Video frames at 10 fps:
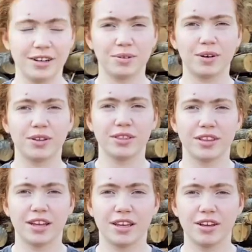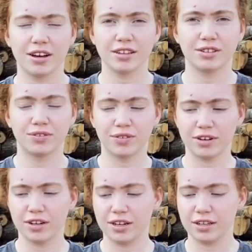right, well, thank you guys
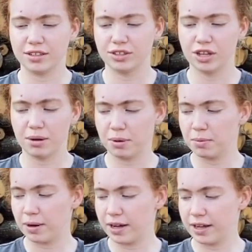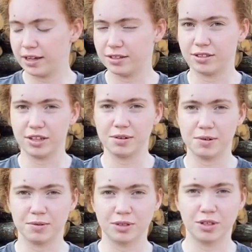for uh, stopping by and seeing
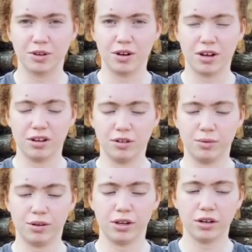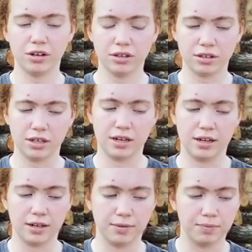what's going on in the woodyard.
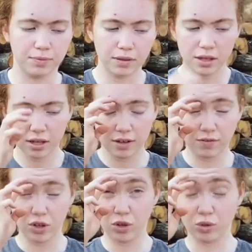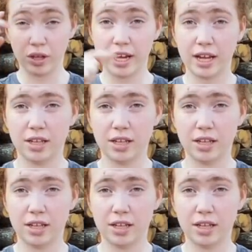Um, if you like,